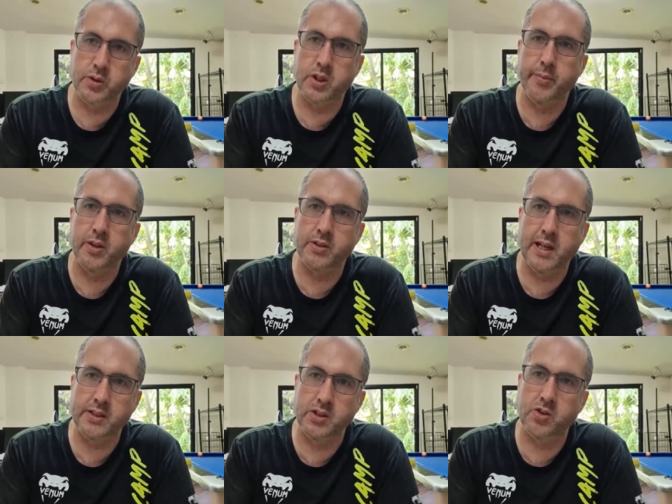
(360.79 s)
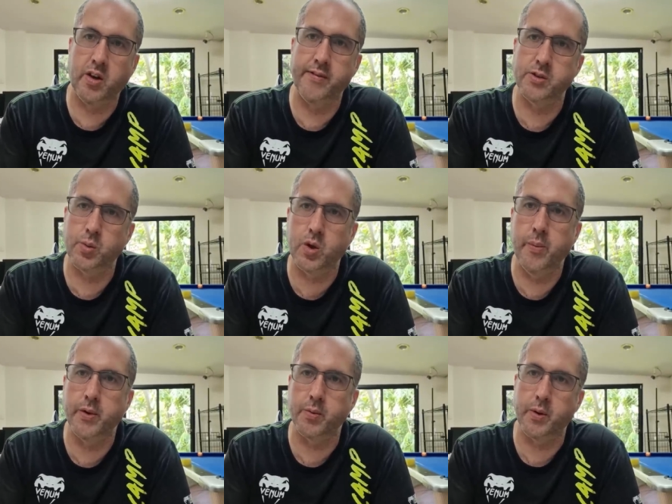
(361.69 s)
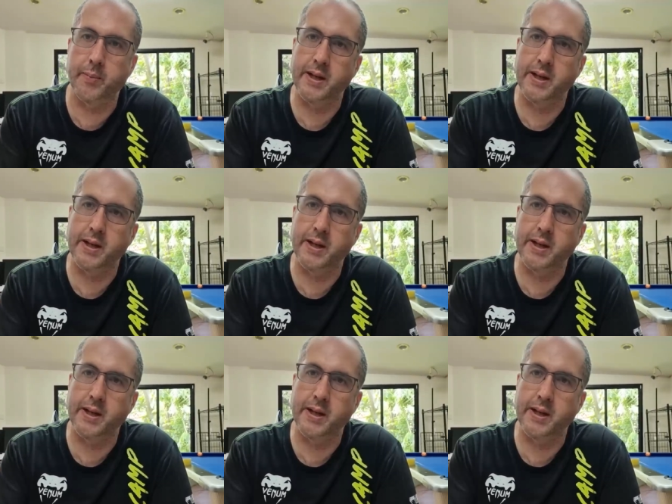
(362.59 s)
some of the taxi drivers were coming up with the